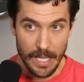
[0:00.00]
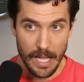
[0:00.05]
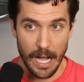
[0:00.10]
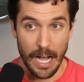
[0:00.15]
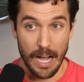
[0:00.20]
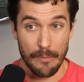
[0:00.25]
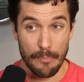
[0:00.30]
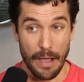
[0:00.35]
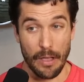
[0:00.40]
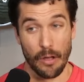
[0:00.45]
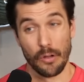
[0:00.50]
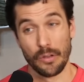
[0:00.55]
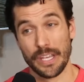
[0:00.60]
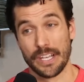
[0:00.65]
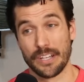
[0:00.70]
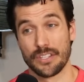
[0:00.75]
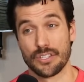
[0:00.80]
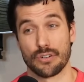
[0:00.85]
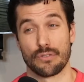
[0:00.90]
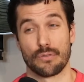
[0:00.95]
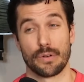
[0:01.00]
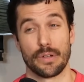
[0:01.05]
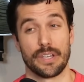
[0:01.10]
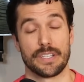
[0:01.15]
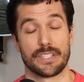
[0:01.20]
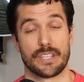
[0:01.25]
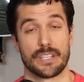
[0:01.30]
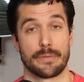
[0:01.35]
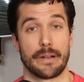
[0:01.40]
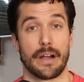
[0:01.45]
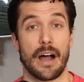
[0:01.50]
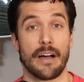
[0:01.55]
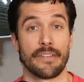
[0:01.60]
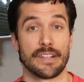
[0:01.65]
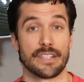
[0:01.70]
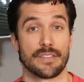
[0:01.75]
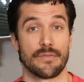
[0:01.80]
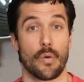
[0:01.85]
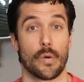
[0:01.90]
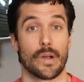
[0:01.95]
My only concern really has just been
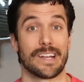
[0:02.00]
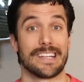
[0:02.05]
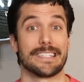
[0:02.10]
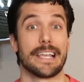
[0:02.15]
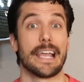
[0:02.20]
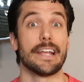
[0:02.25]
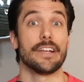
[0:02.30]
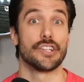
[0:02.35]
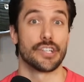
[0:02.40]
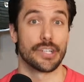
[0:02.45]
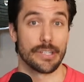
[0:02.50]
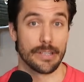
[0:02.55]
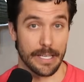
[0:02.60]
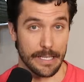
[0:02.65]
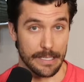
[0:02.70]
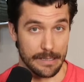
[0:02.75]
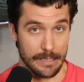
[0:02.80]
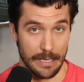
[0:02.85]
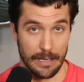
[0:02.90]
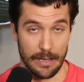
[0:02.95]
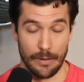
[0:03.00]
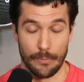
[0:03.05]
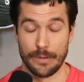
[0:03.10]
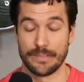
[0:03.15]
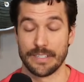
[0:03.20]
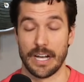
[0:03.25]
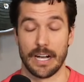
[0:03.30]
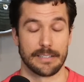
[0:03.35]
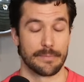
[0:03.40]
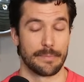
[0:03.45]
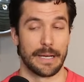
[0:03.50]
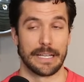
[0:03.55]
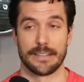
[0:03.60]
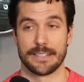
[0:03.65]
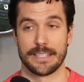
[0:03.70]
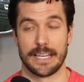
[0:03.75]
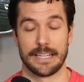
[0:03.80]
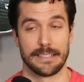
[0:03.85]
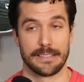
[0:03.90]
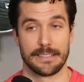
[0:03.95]
offensive organization. Like we talked about
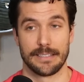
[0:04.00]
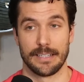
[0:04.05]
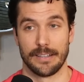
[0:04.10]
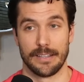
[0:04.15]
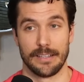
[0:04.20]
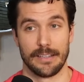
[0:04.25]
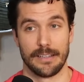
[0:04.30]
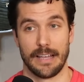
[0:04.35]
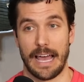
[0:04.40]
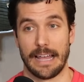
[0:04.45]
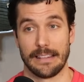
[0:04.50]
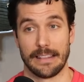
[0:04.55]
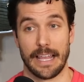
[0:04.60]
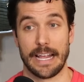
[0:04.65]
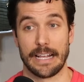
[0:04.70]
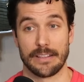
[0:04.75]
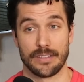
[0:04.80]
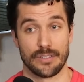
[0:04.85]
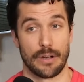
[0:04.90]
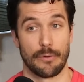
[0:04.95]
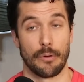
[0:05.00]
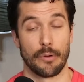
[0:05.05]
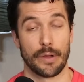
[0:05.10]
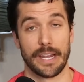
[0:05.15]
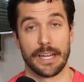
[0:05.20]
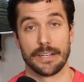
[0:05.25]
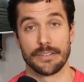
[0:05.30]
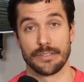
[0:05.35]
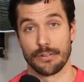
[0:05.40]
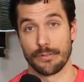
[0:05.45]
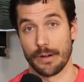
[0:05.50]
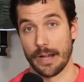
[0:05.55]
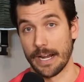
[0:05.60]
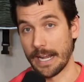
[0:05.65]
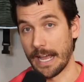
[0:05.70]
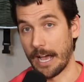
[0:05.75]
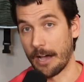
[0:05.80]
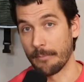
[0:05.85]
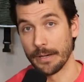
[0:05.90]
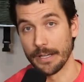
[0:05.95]
this at length, so I won't get into it right
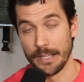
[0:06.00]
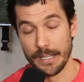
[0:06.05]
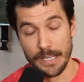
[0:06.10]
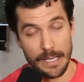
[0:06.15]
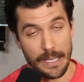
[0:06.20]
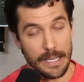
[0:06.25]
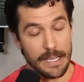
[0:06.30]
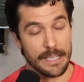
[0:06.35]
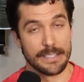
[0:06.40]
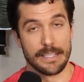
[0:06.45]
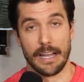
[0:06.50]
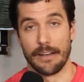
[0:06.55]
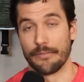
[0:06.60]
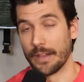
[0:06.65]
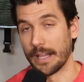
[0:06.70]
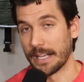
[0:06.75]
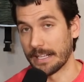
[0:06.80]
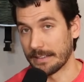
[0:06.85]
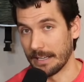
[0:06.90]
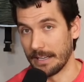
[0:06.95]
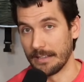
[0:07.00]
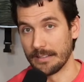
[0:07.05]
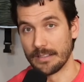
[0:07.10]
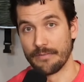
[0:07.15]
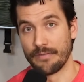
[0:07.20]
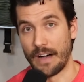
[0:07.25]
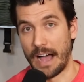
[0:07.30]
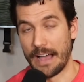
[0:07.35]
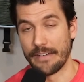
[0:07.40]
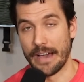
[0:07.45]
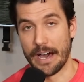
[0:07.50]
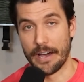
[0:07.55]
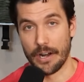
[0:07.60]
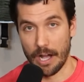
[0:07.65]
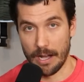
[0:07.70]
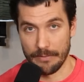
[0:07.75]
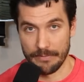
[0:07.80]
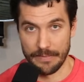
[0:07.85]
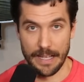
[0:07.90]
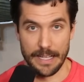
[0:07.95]
now, but stuff like the 5-out
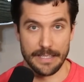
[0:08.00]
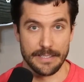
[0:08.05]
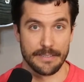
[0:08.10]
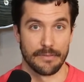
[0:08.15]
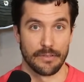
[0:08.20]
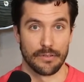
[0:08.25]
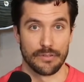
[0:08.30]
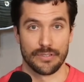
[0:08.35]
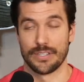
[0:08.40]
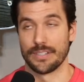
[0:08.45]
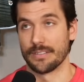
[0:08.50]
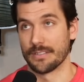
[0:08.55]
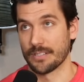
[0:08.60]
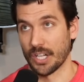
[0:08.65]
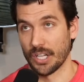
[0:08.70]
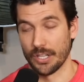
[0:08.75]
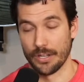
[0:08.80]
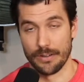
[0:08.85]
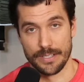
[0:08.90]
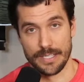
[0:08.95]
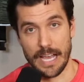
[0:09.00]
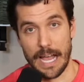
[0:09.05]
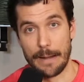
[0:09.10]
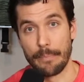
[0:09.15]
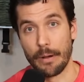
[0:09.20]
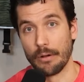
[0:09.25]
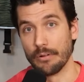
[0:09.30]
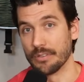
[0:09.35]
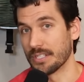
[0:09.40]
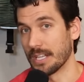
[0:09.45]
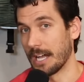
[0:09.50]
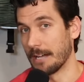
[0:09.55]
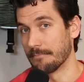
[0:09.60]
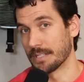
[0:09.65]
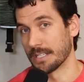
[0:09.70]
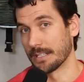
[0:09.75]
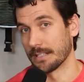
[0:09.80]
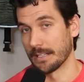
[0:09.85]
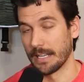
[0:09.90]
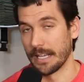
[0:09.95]
offense versus cleared side
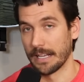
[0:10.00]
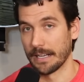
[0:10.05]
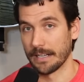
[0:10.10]
post-ups and